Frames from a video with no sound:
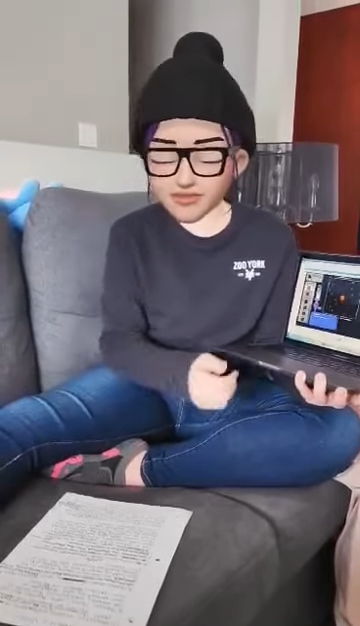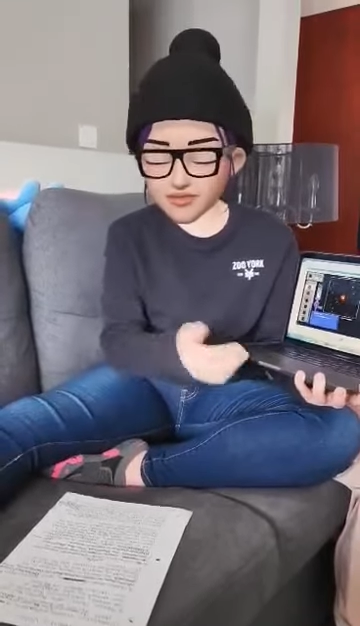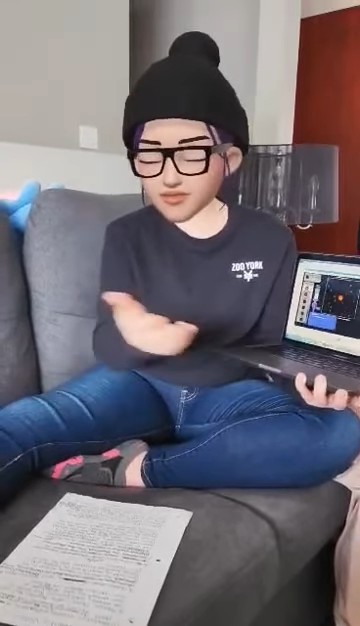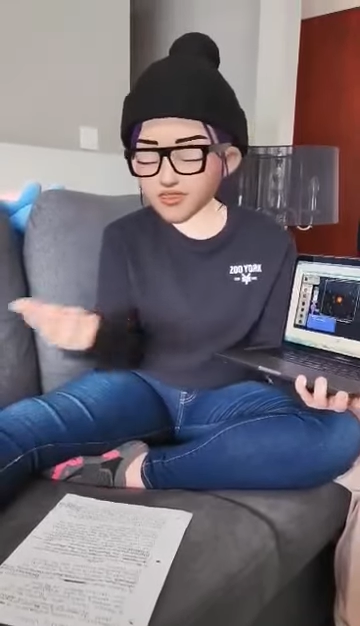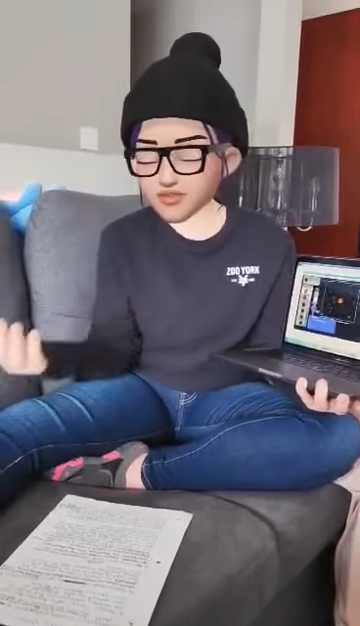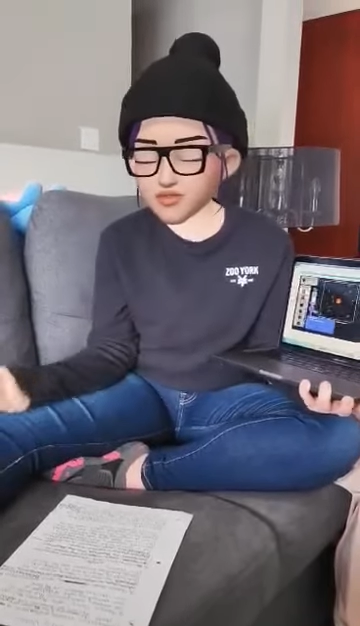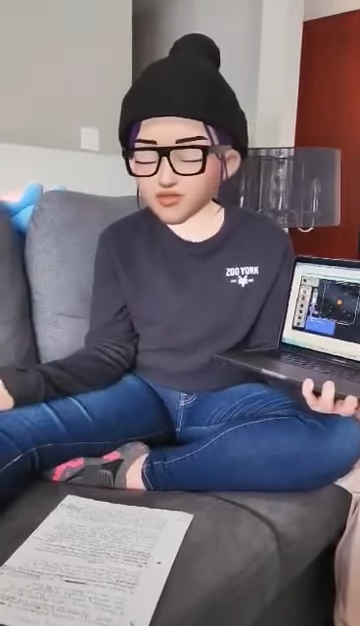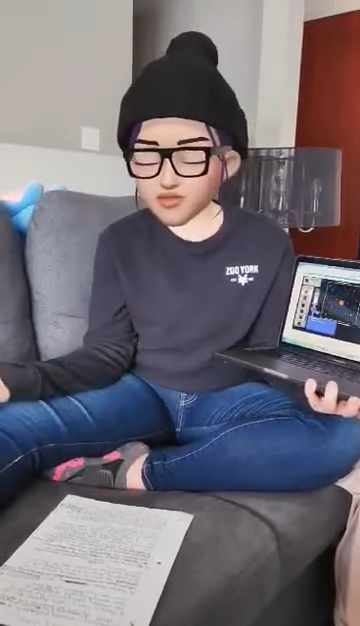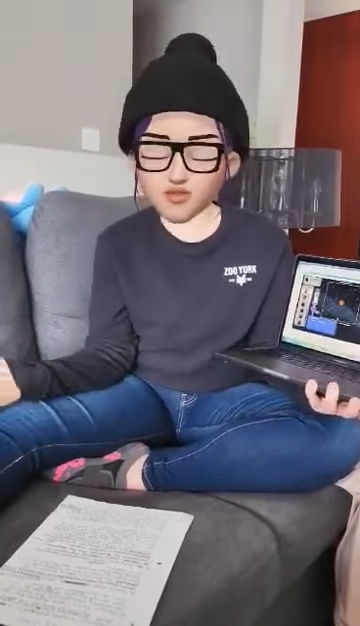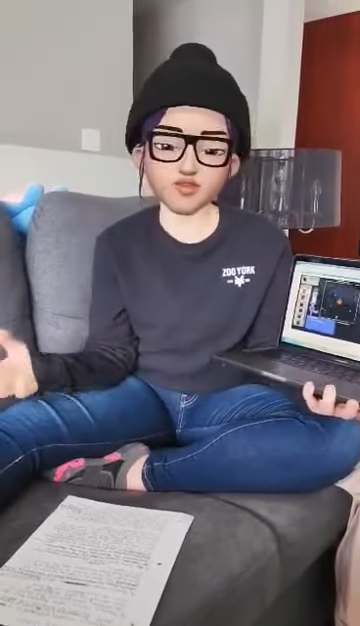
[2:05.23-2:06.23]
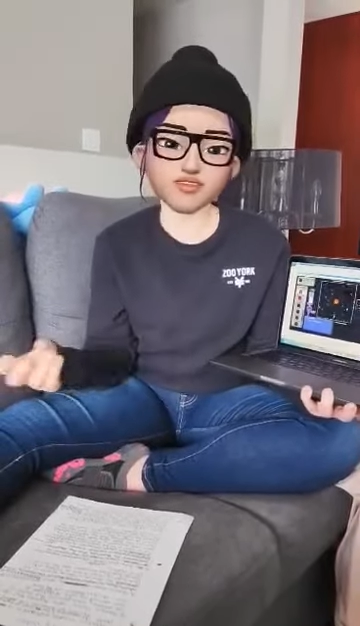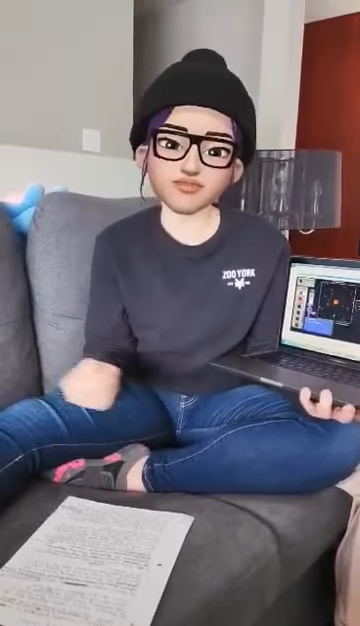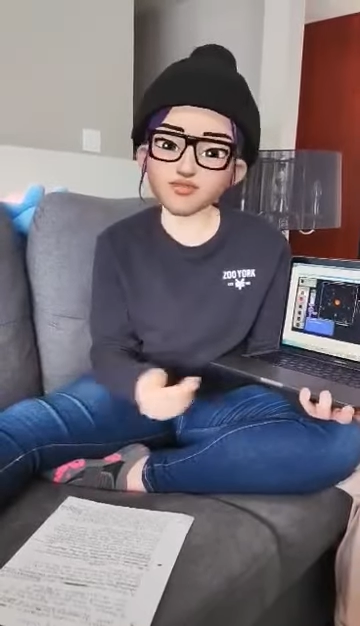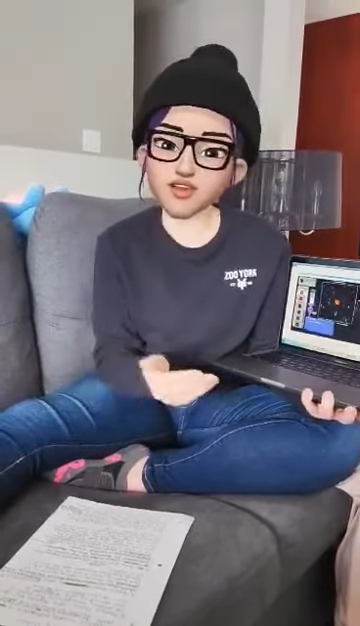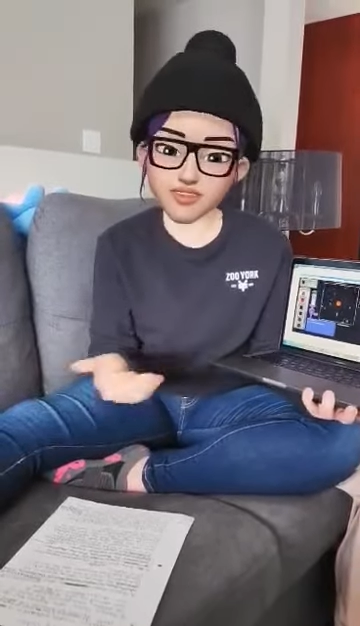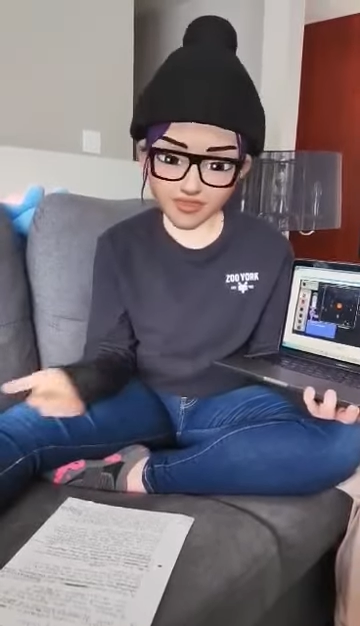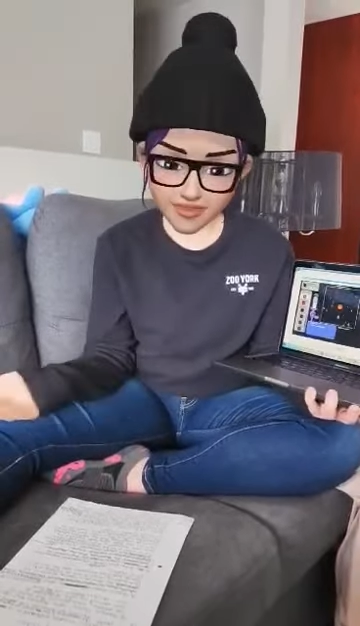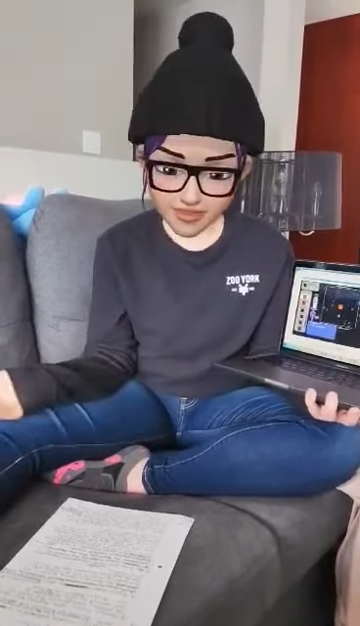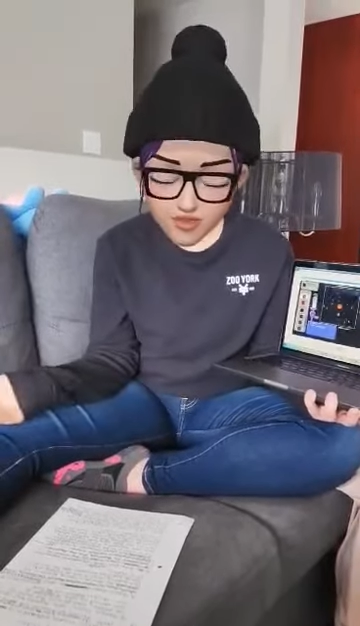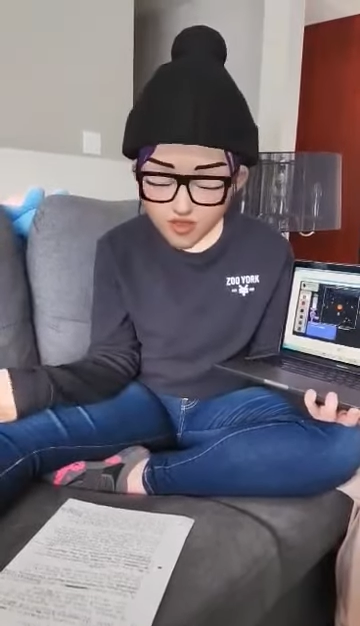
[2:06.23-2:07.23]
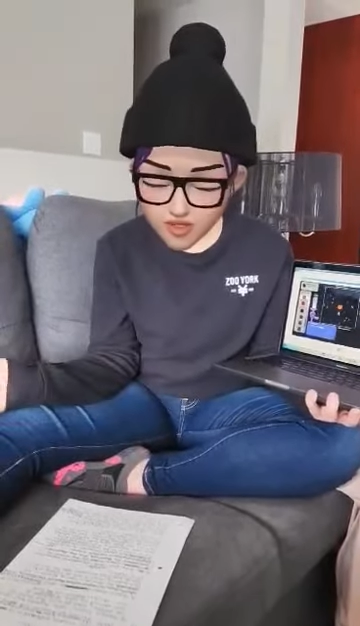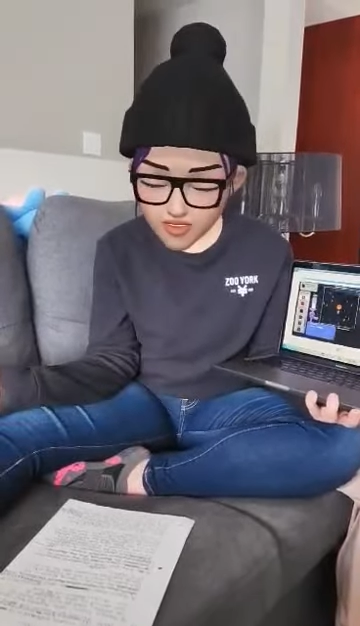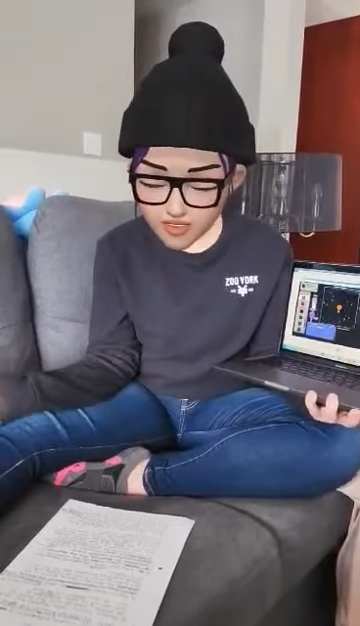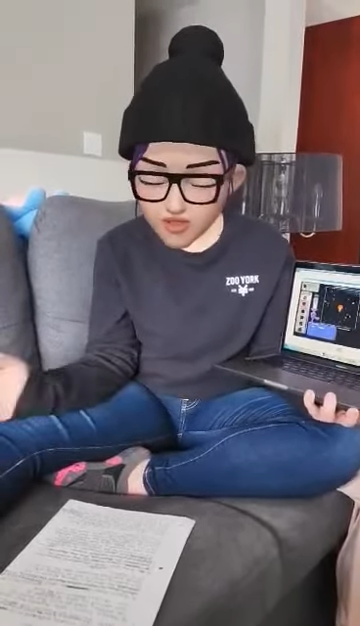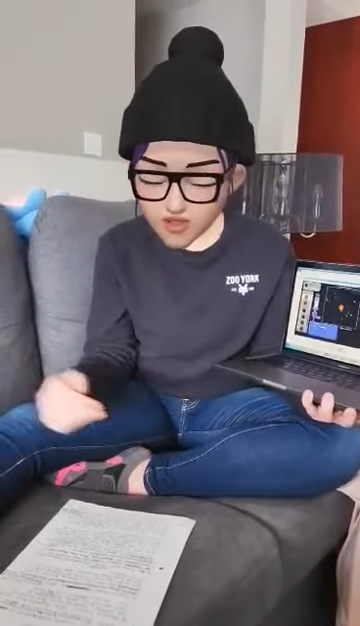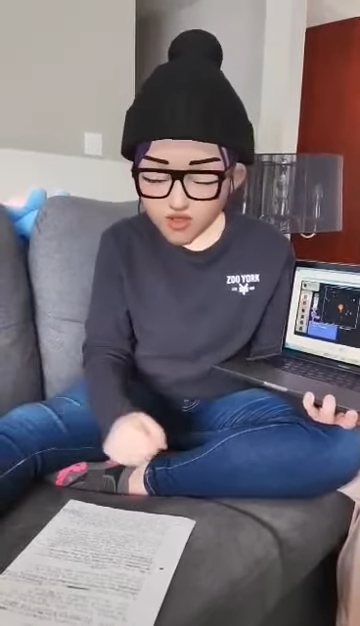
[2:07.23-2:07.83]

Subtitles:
resembled a ball of positive charge